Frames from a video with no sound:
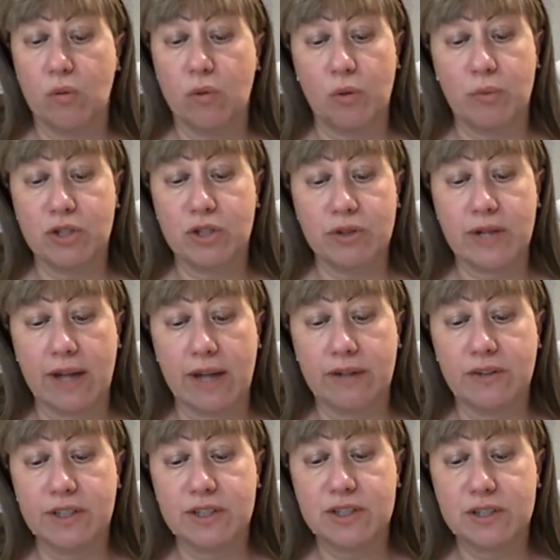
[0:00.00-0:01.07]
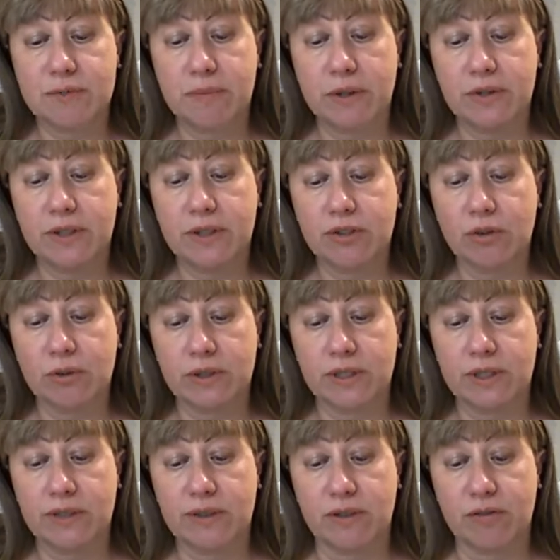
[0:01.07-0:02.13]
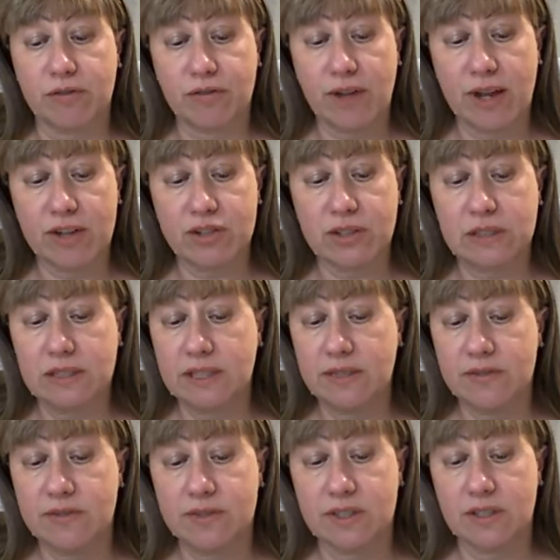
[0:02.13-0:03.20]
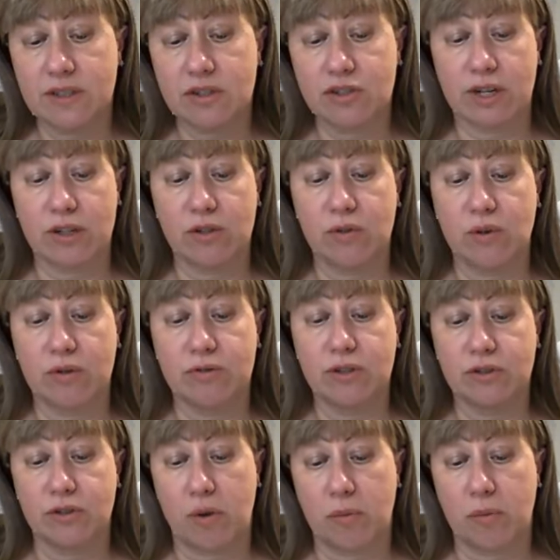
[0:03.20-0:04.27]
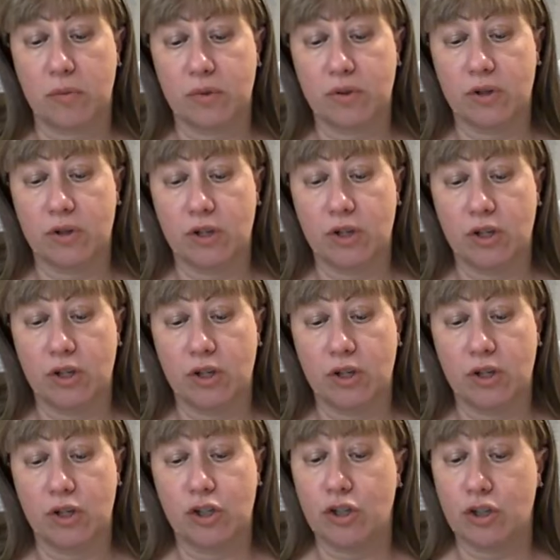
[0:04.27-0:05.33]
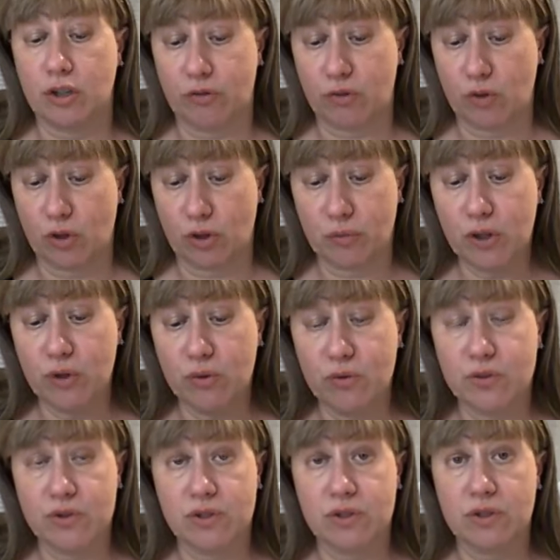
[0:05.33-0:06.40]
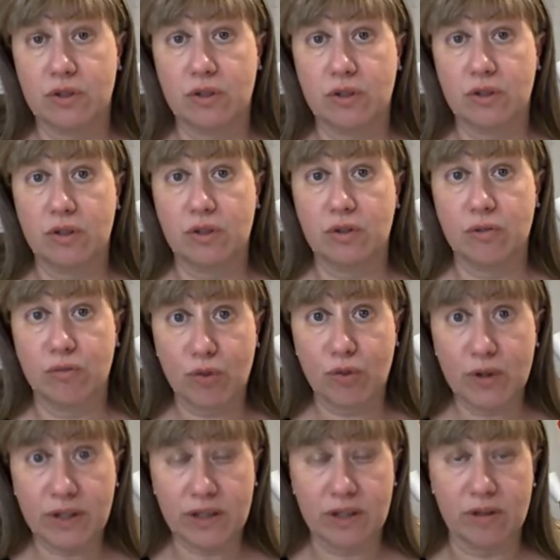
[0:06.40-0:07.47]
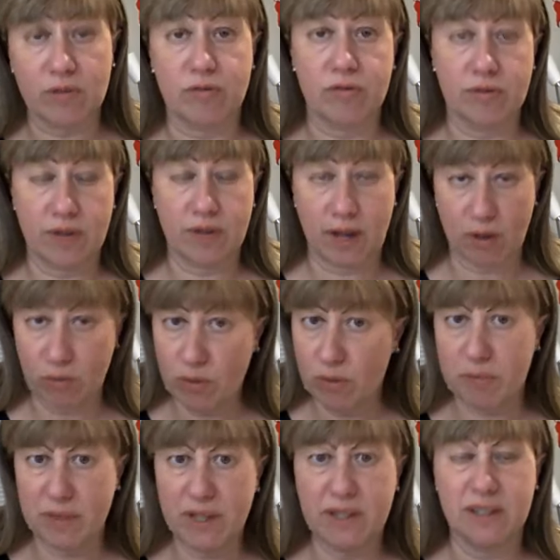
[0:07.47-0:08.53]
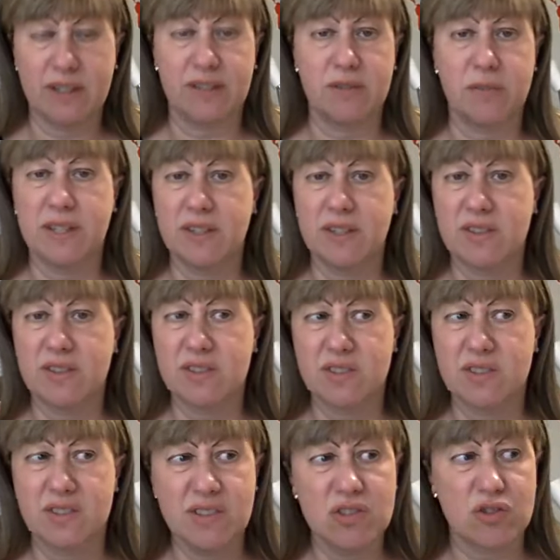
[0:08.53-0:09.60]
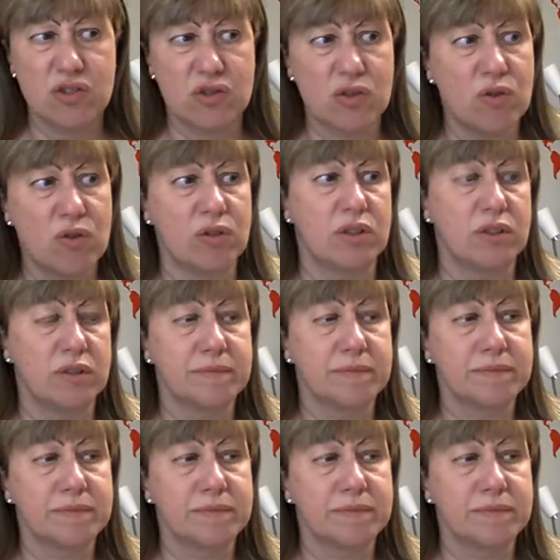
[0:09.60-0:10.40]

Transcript: We'll be together in spirit, only the flesh lives in the shadow of the tomb. If you're abused, forgive. I will repeat it because this is strong.